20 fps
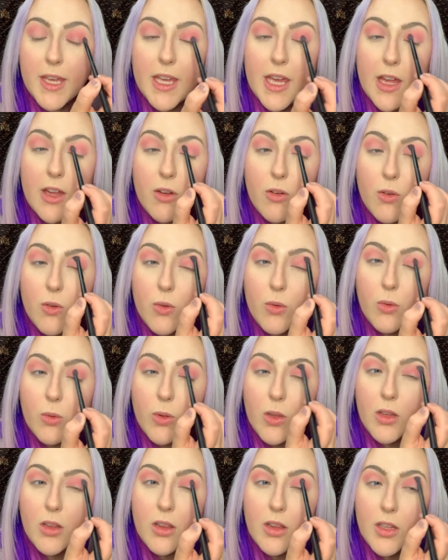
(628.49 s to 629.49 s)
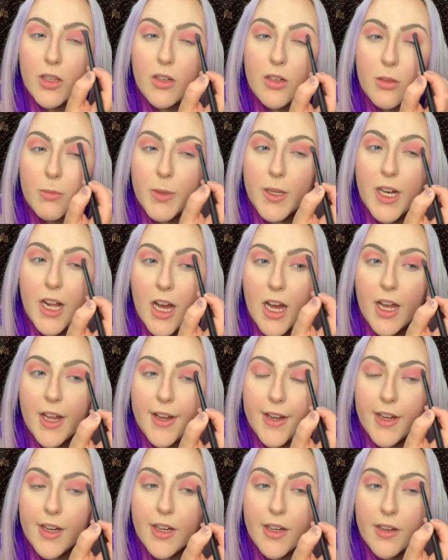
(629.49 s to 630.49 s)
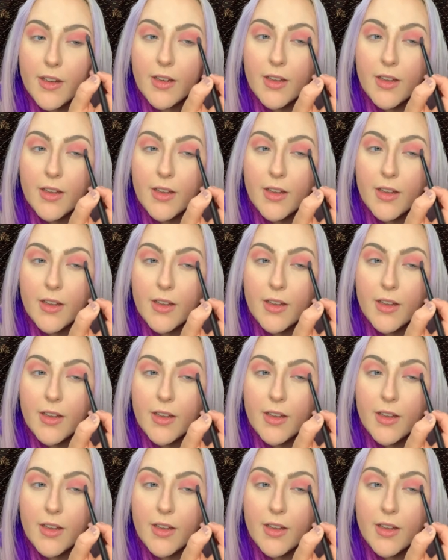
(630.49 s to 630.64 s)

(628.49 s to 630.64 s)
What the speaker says: it go a little bit higher.